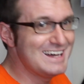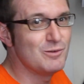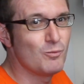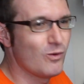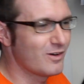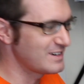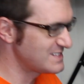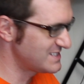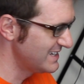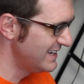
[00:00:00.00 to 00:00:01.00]
it
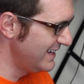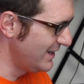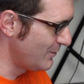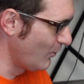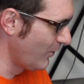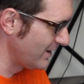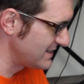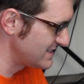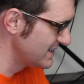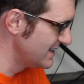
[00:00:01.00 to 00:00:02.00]
works. It
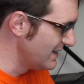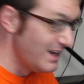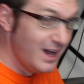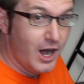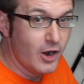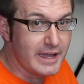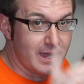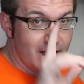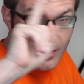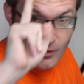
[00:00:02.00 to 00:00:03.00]
works.
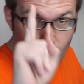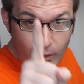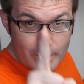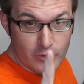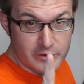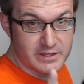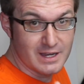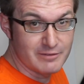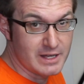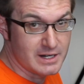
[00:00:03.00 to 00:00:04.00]
Okay, one more
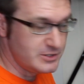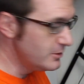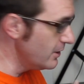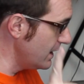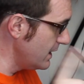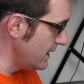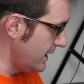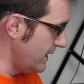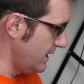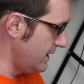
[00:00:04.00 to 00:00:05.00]
thing I've got to do,
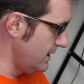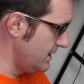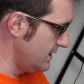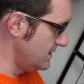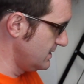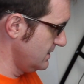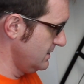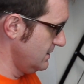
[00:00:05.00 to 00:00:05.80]
and